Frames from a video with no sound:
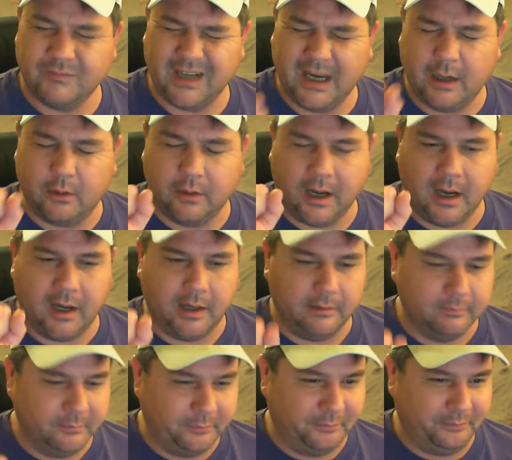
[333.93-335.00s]
God.
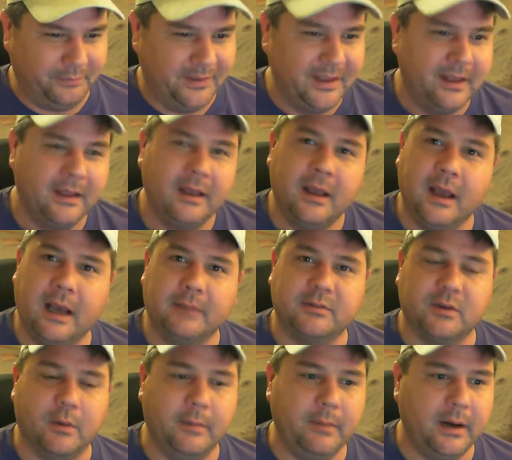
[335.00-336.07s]
I'm
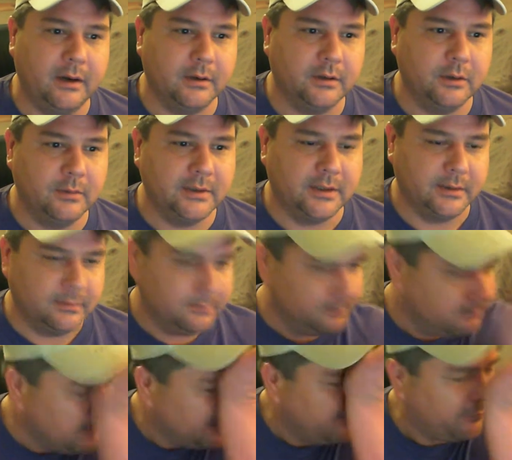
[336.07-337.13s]
so embarrassed. Who is it?
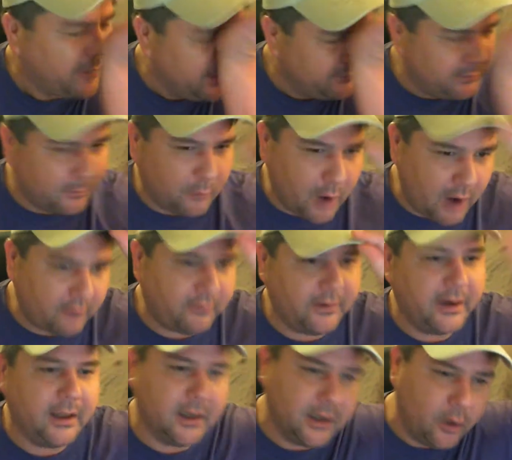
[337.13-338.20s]
My friend from Rockford,
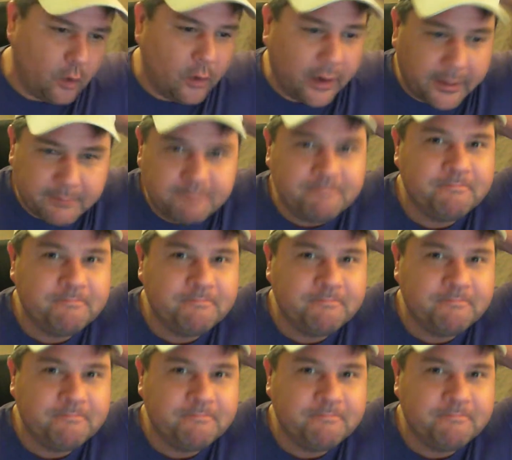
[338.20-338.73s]
Illinois